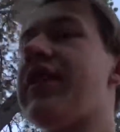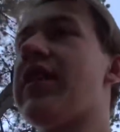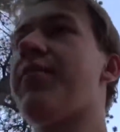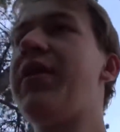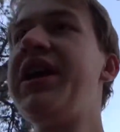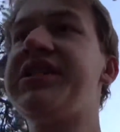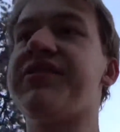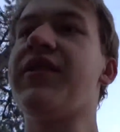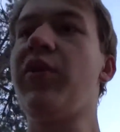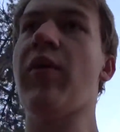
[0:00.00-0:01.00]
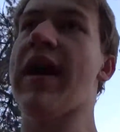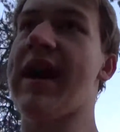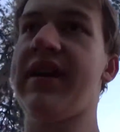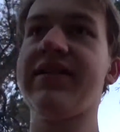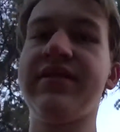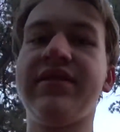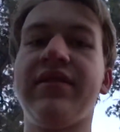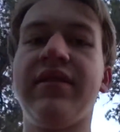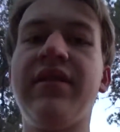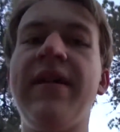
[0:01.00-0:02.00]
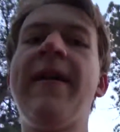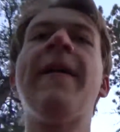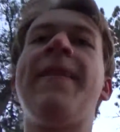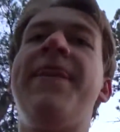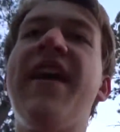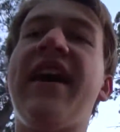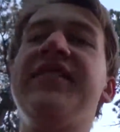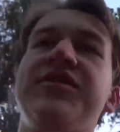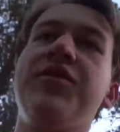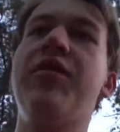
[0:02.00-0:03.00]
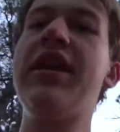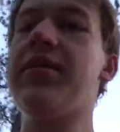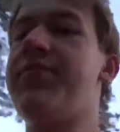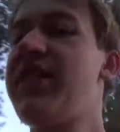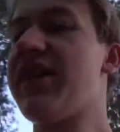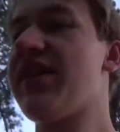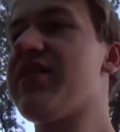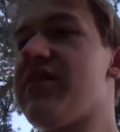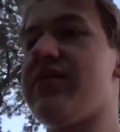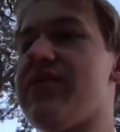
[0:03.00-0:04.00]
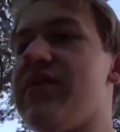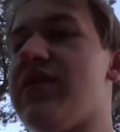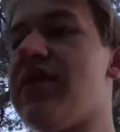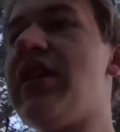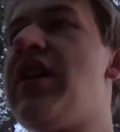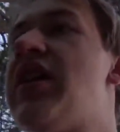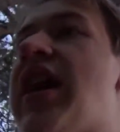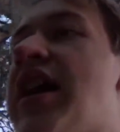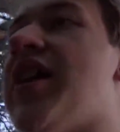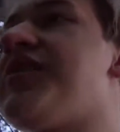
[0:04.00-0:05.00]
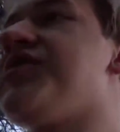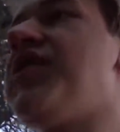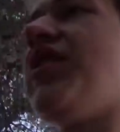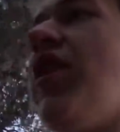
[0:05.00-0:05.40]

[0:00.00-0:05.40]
in a peaceful way. That is the way to be. I honestly